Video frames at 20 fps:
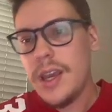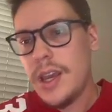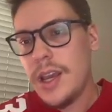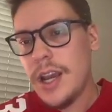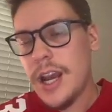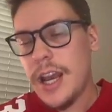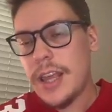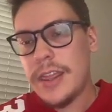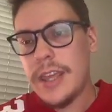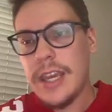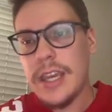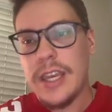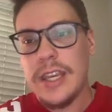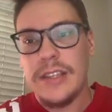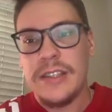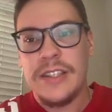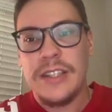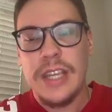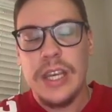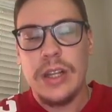I think his
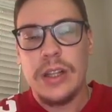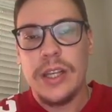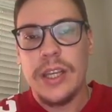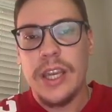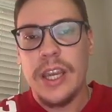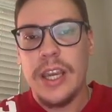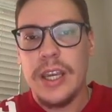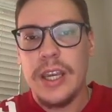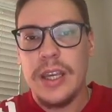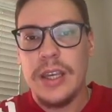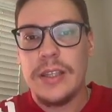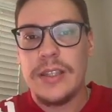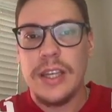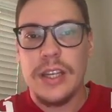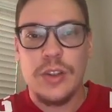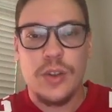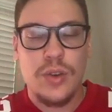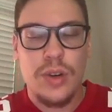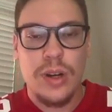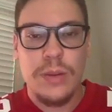ceiling is
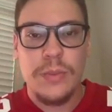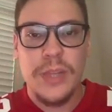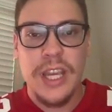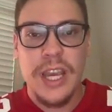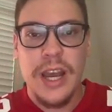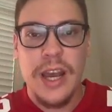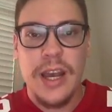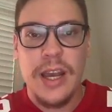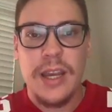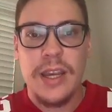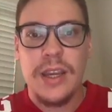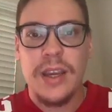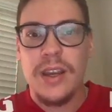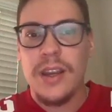extremely high.